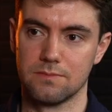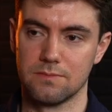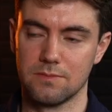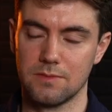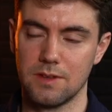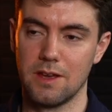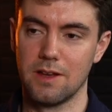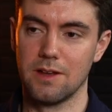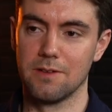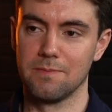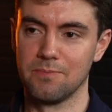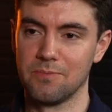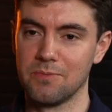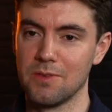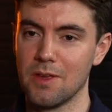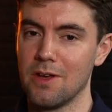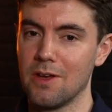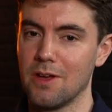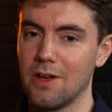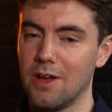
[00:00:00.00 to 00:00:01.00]
Yeah.
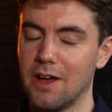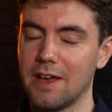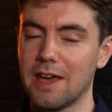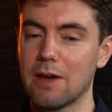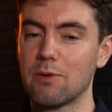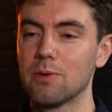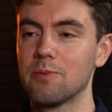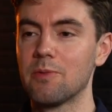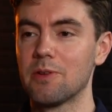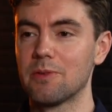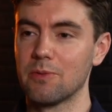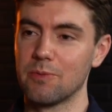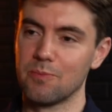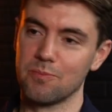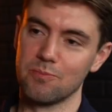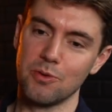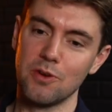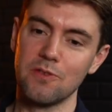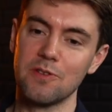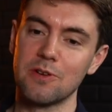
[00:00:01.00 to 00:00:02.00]
Okay. Well,
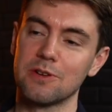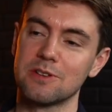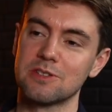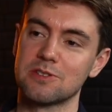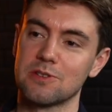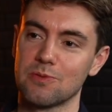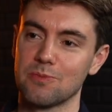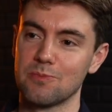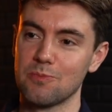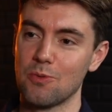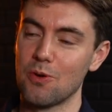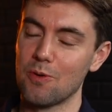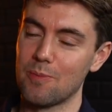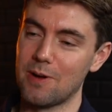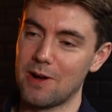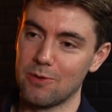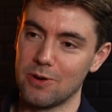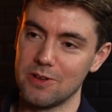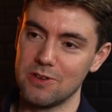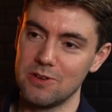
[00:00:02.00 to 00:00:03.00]
moving on to more
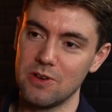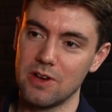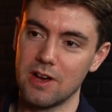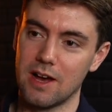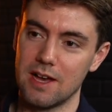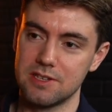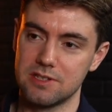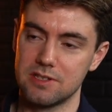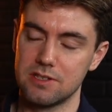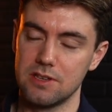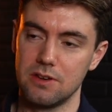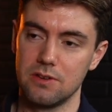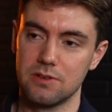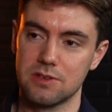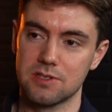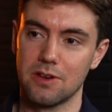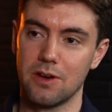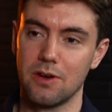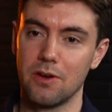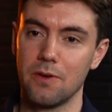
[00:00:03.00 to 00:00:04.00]
about what you guys do.
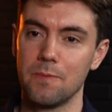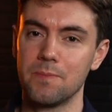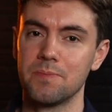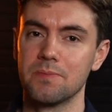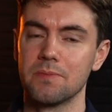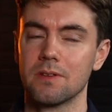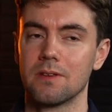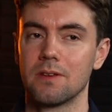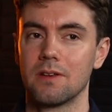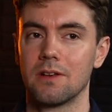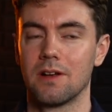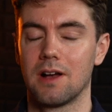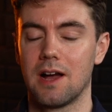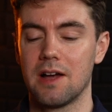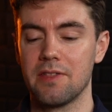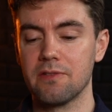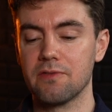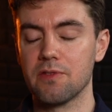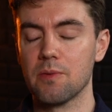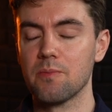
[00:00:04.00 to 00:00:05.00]
So I
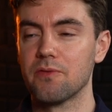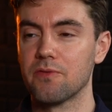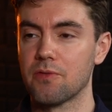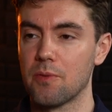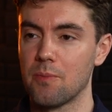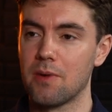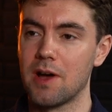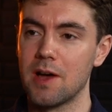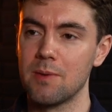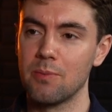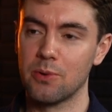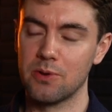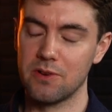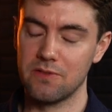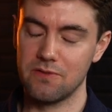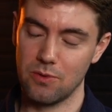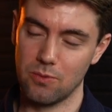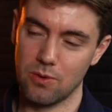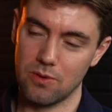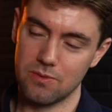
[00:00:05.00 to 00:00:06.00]
think from my point of
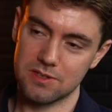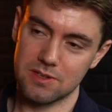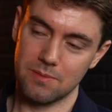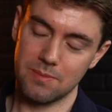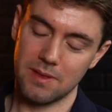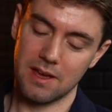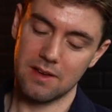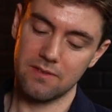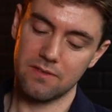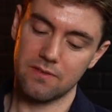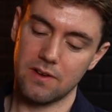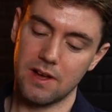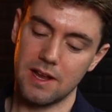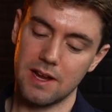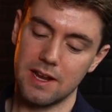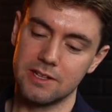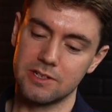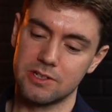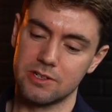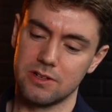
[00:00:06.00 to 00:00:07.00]
view, something I find
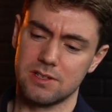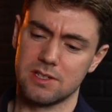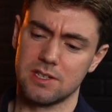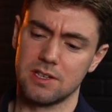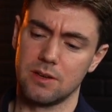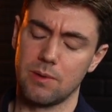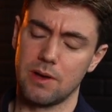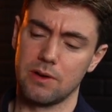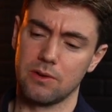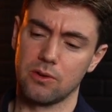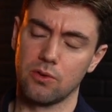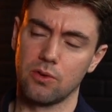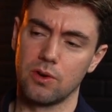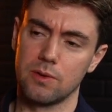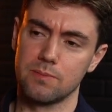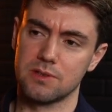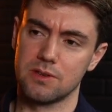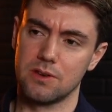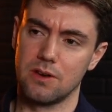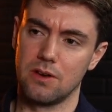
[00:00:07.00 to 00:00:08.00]
interesting about
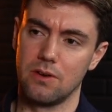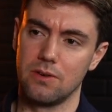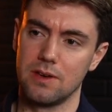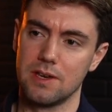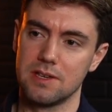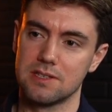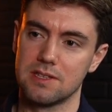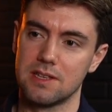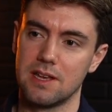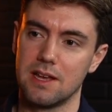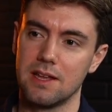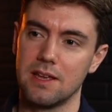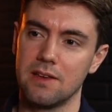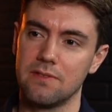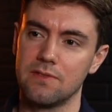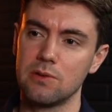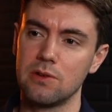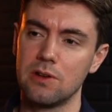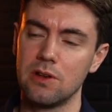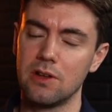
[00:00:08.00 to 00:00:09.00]
crypto is that if
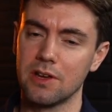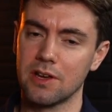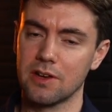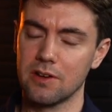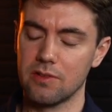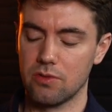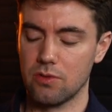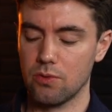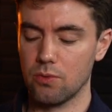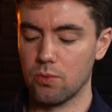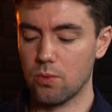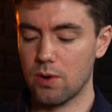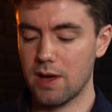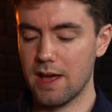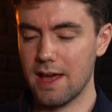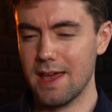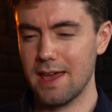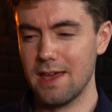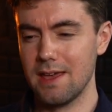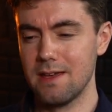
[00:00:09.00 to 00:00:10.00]
you look at the
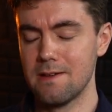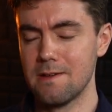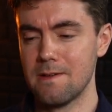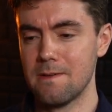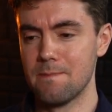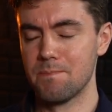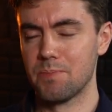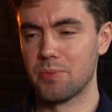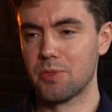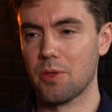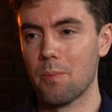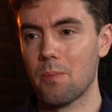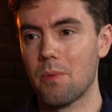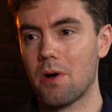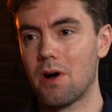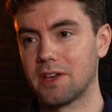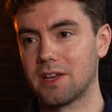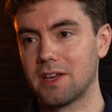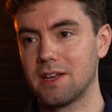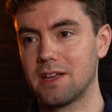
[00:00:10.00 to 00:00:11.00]
way the
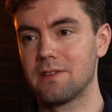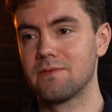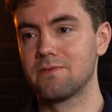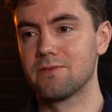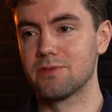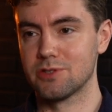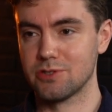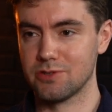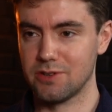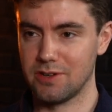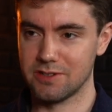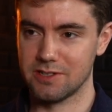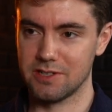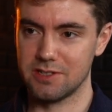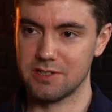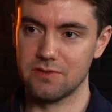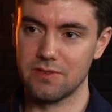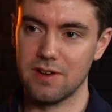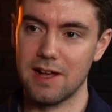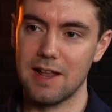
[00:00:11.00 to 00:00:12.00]
market infrastructure
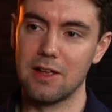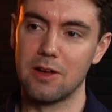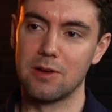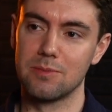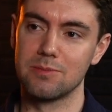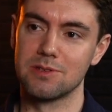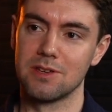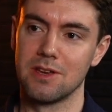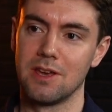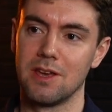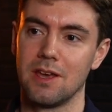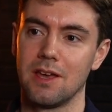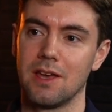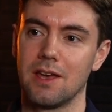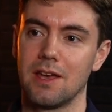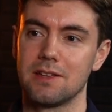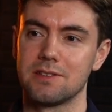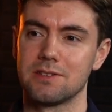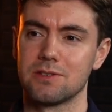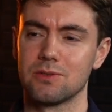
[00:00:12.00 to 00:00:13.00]
developed,
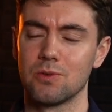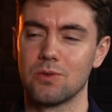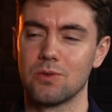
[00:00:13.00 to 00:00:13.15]
it's